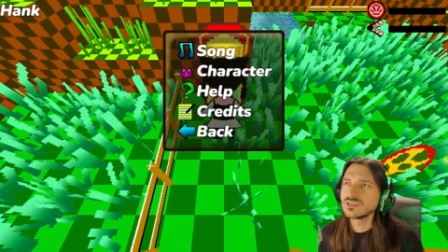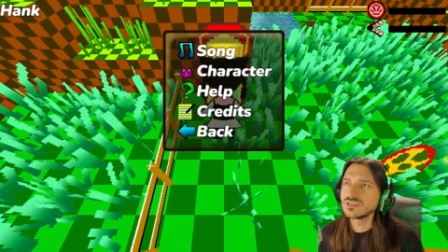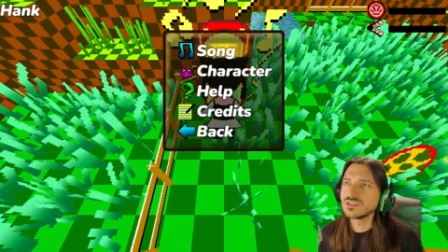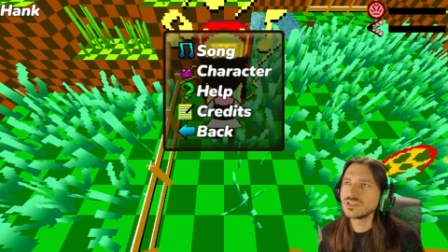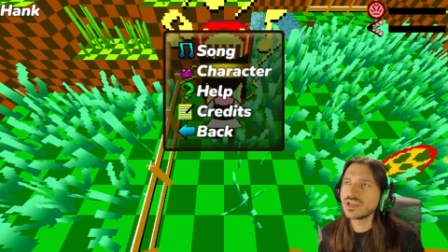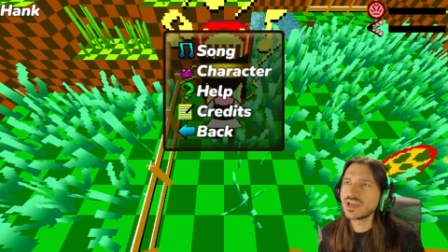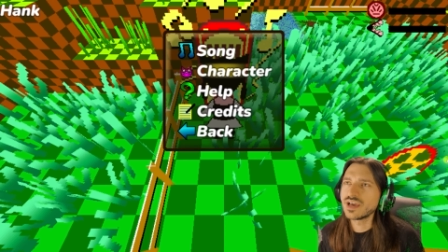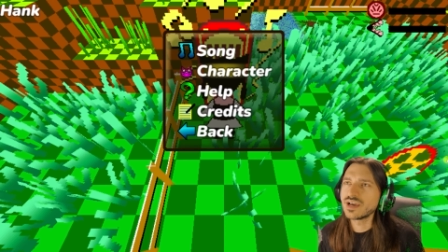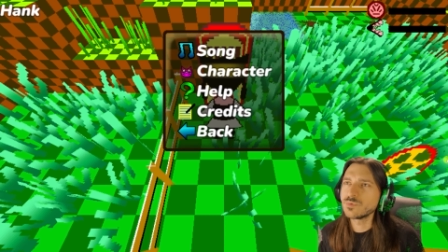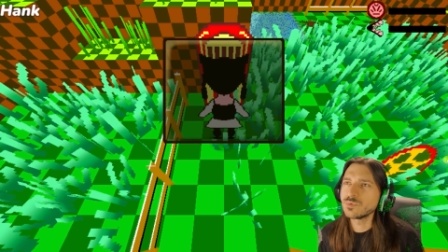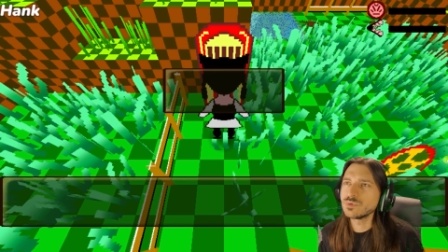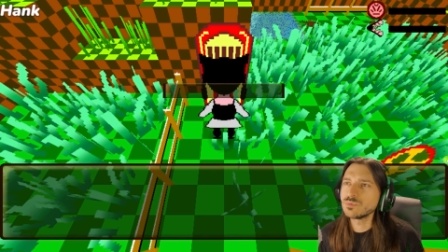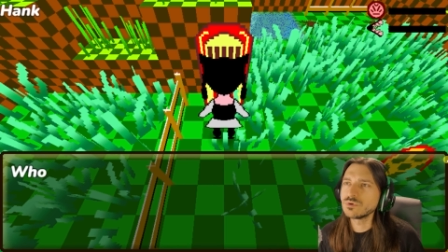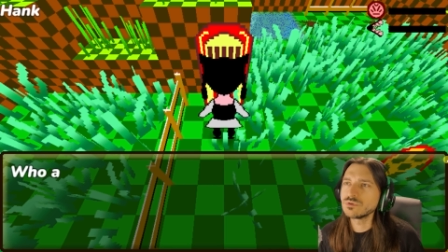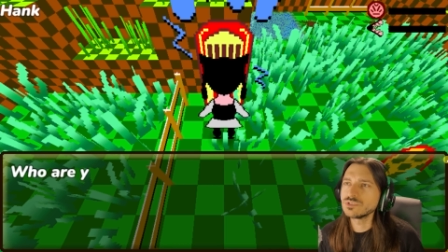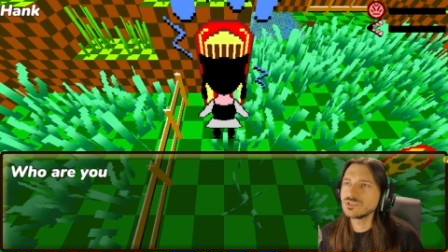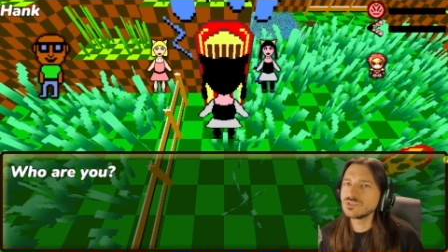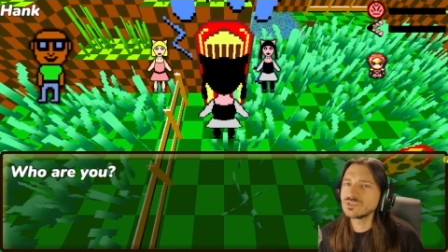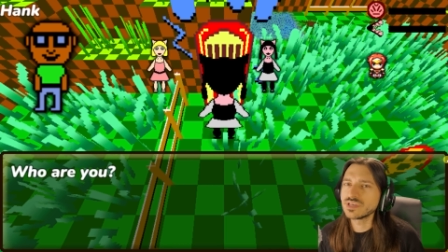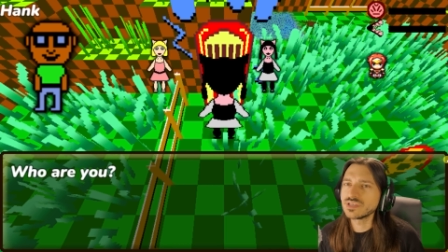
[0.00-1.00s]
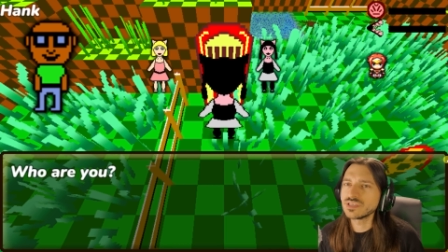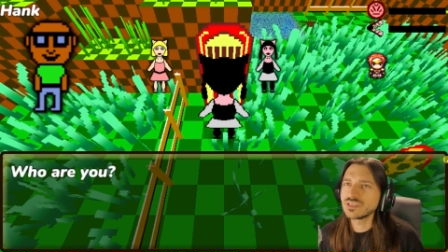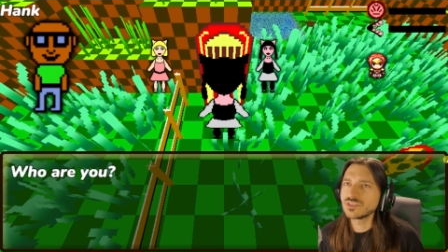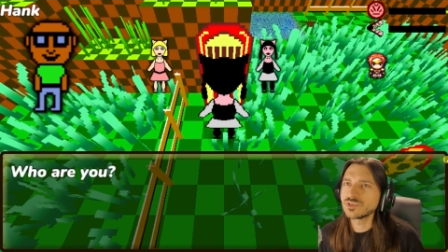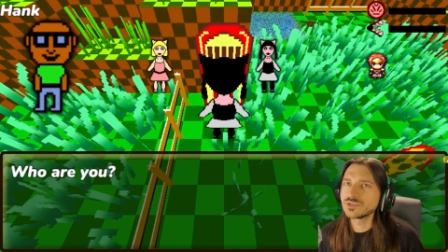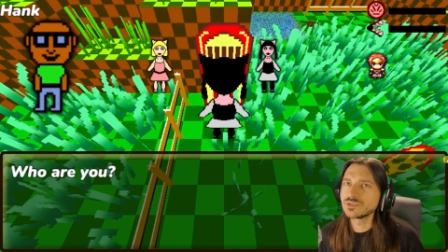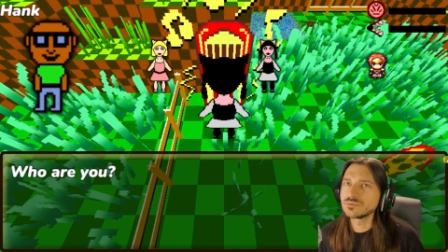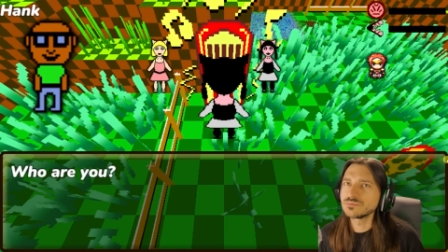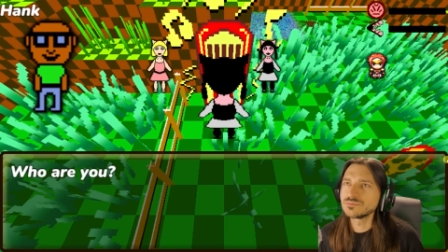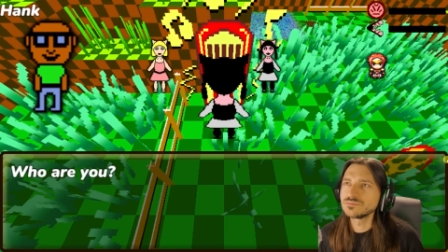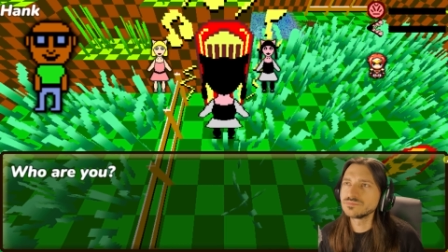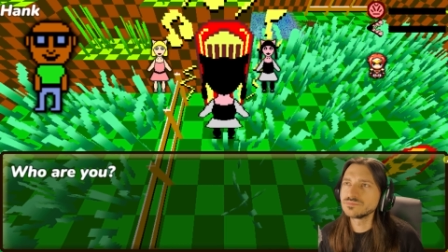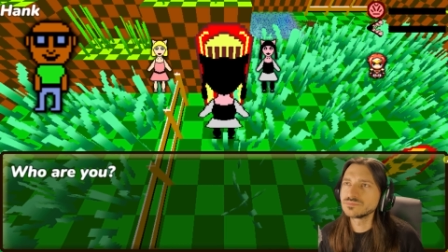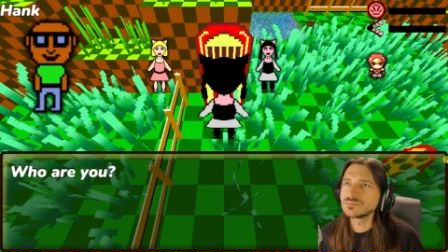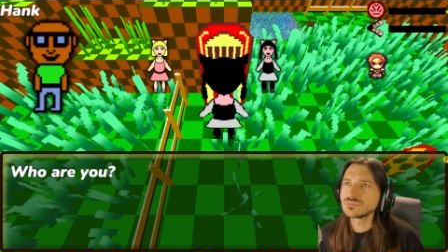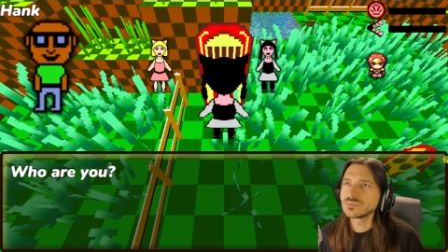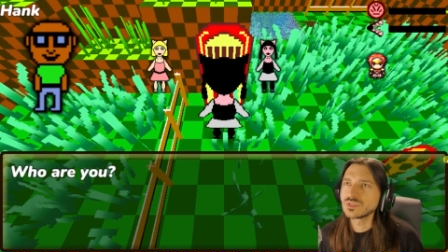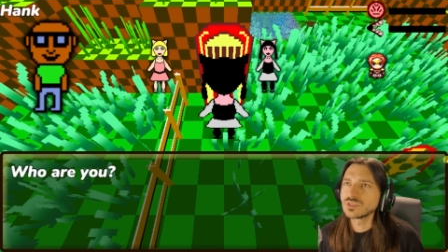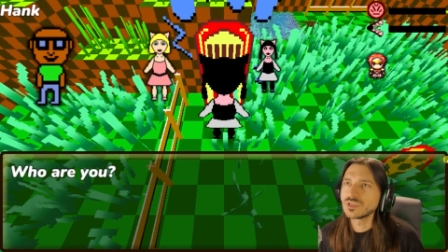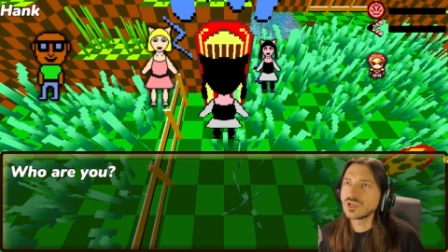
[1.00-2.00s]
Nah, we won't use that either.
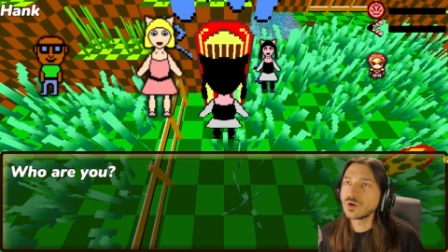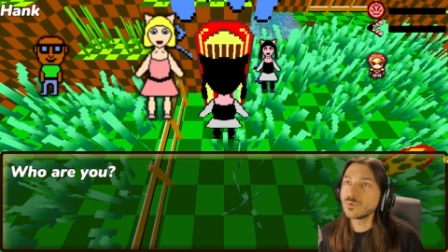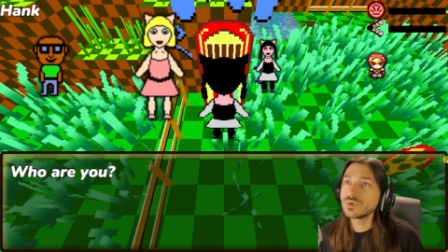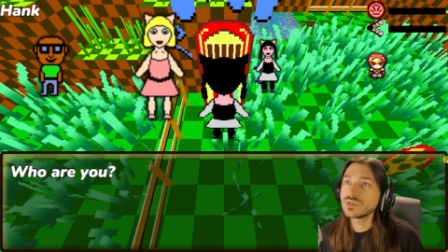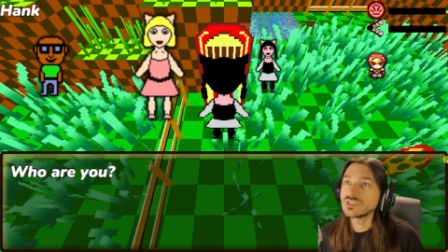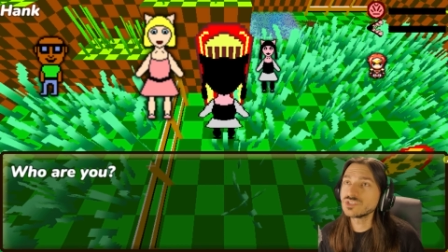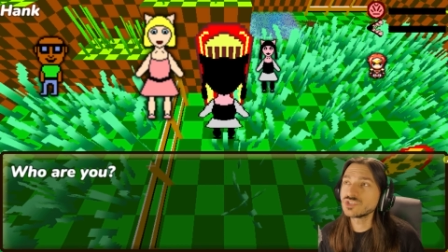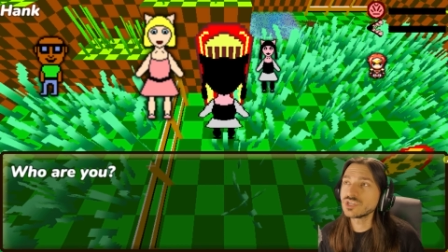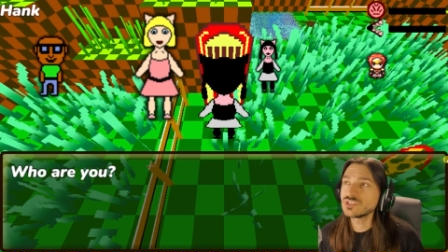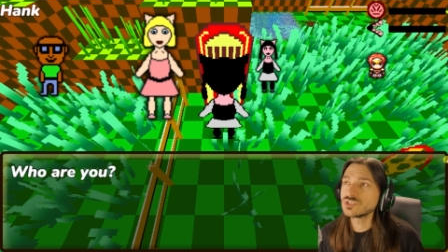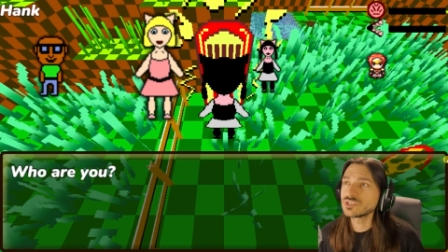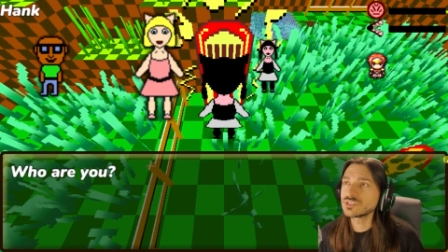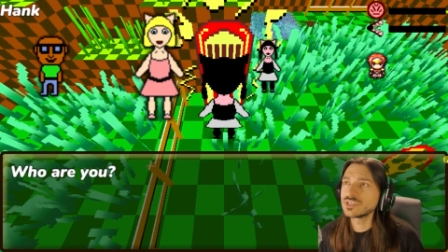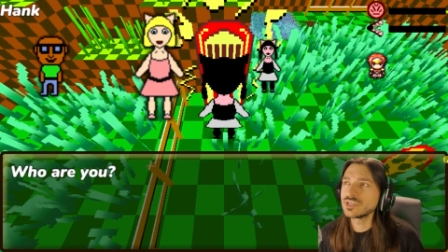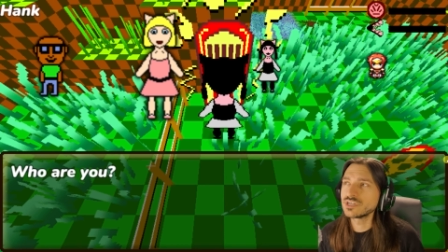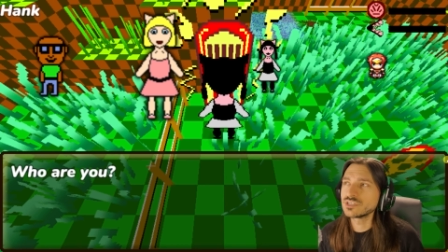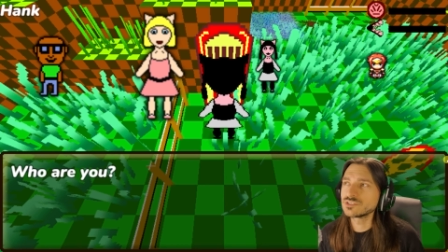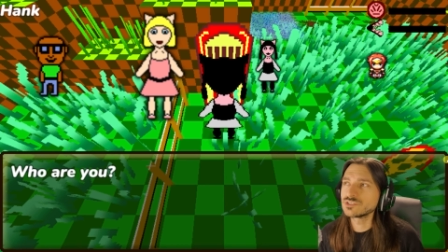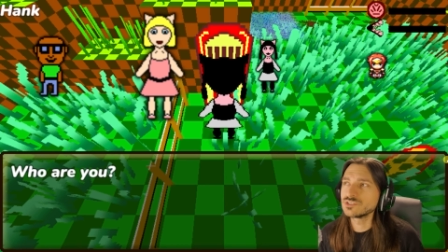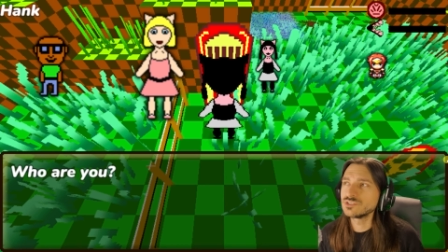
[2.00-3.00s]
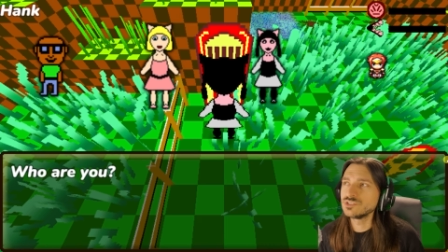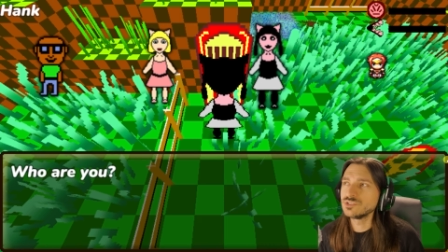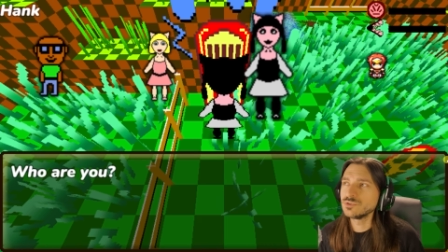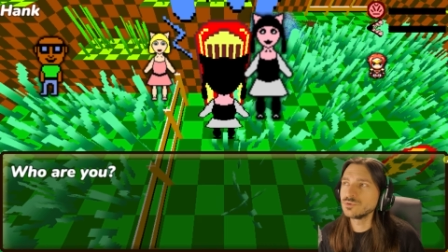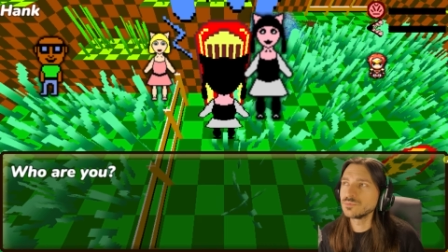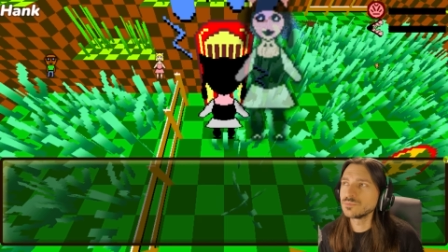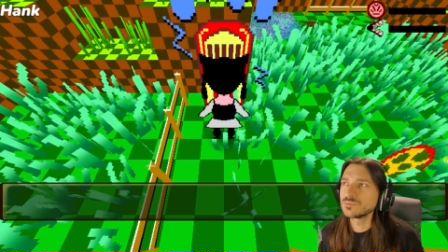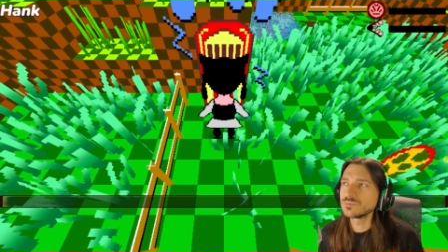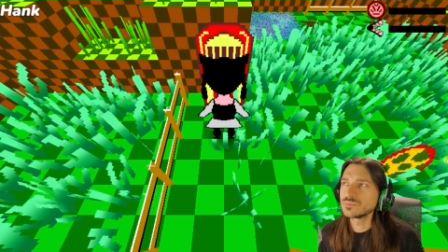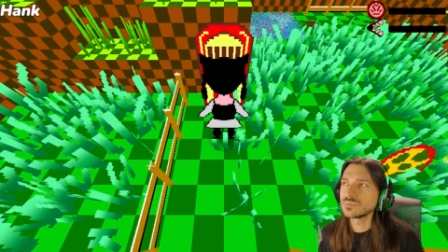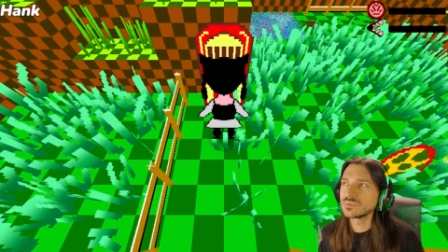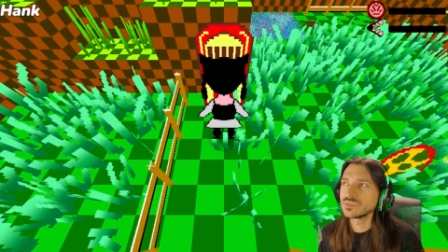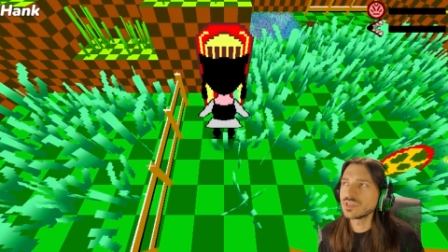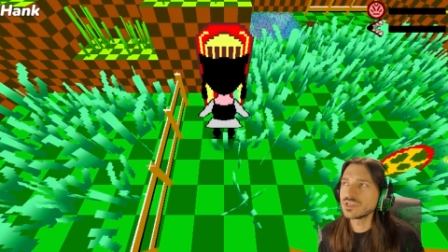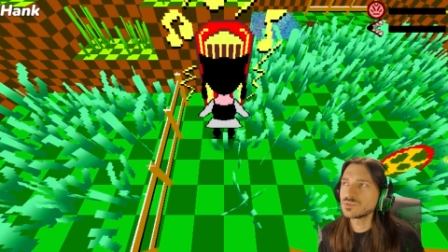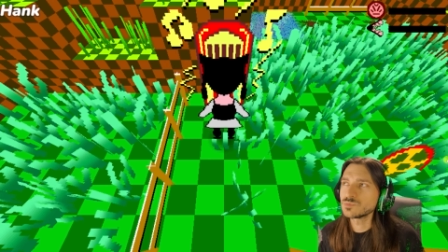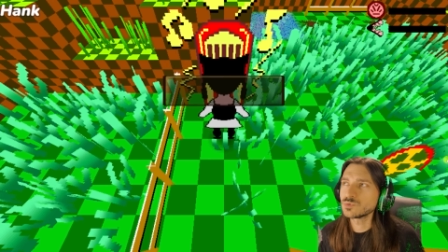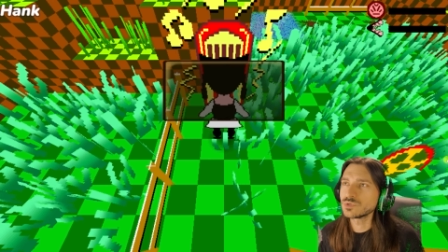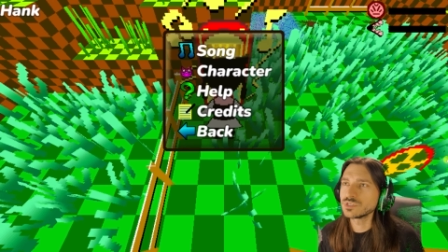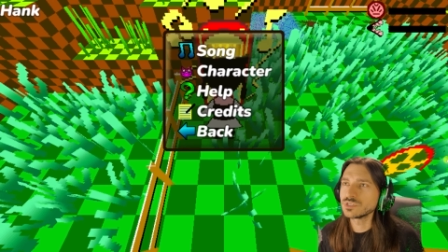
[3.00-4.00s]
Oh, we can change our character too.
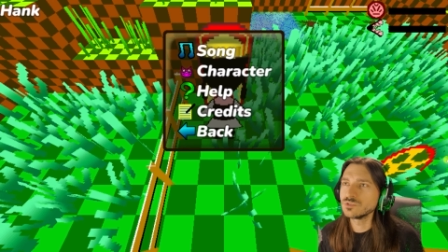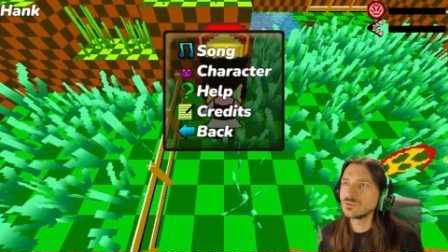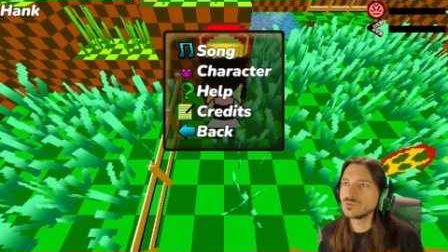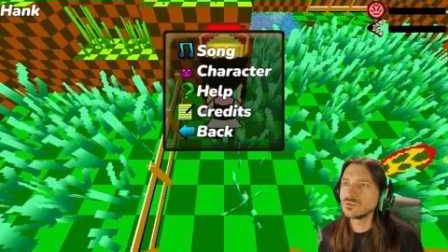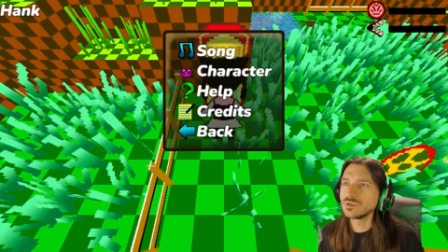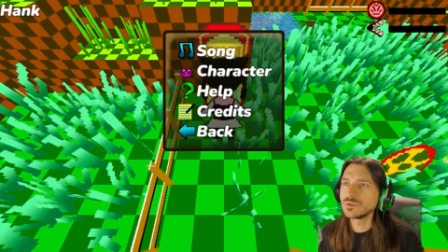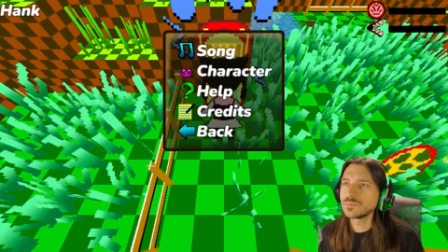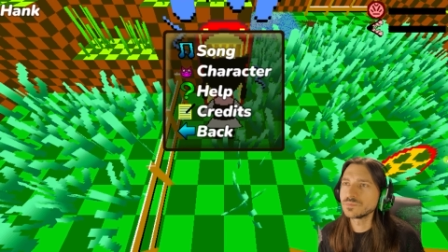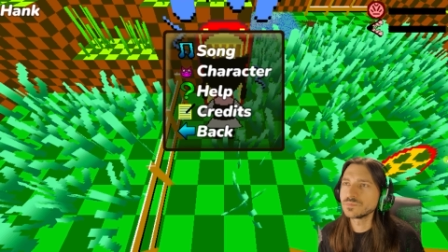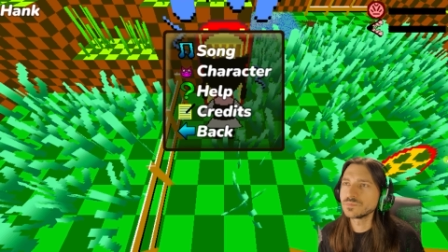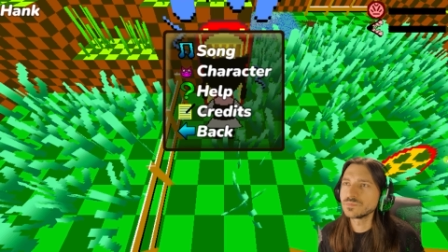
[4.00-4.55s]
That's pretty cool.